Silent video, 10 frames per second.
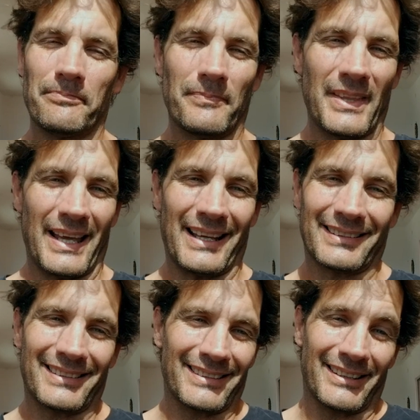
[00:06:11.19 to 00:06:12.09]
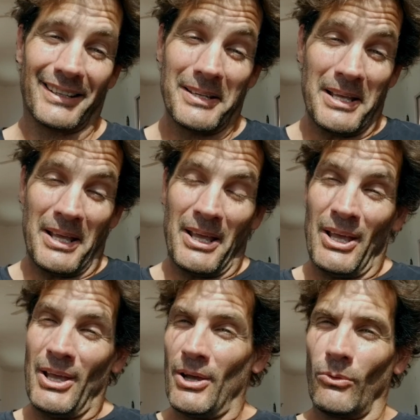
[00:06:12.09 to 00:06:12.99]
that
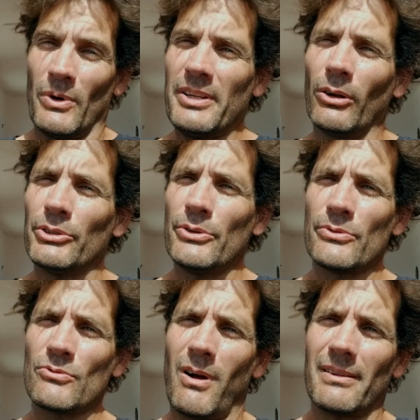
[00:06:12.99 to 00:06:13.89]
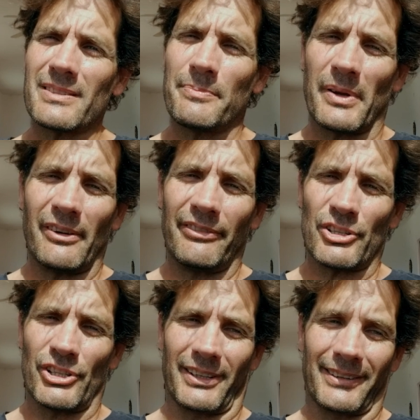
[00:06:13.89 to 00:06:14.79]
we don't use while
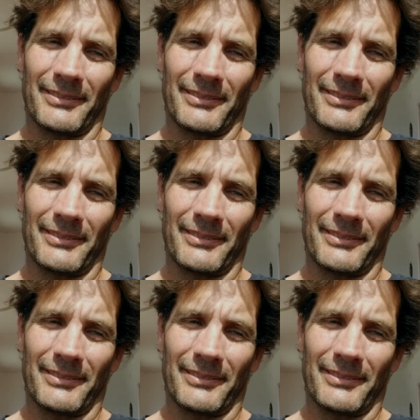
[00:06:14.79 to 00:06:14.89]
spearfishing